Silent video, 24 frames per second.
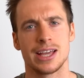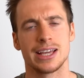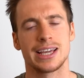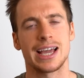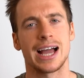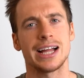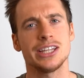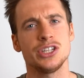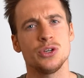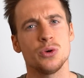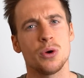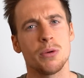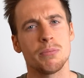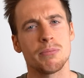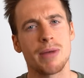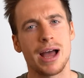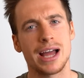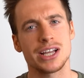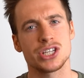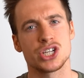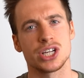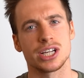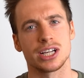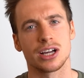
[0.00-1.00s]
Can you
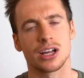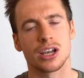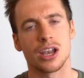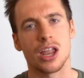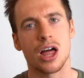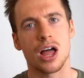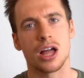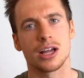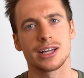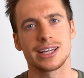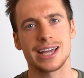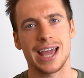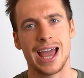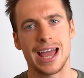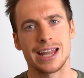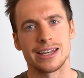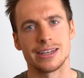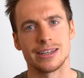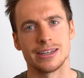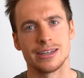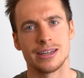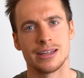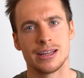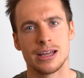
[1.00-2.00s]
imagine Clark
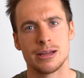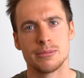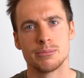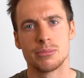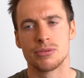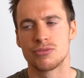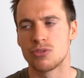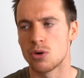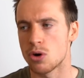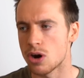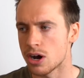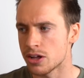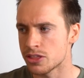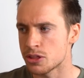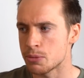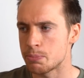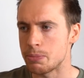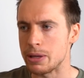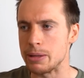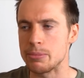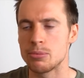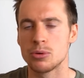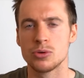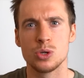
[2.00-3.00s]
Kent, before other
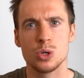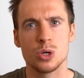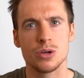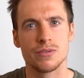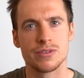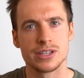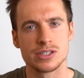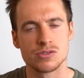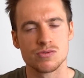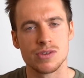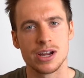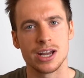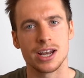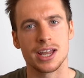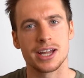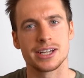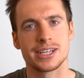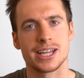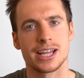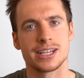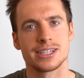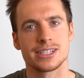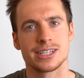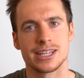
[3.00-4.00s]
people knew of his real
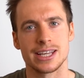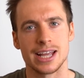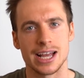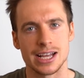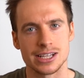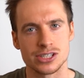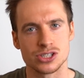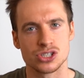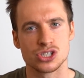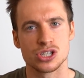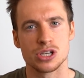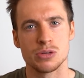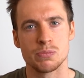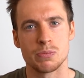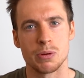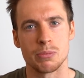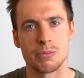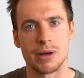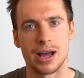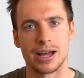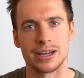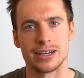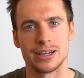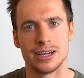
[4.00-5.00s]
identity as
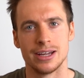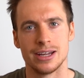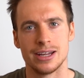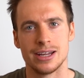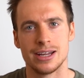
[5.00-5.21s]
Superman,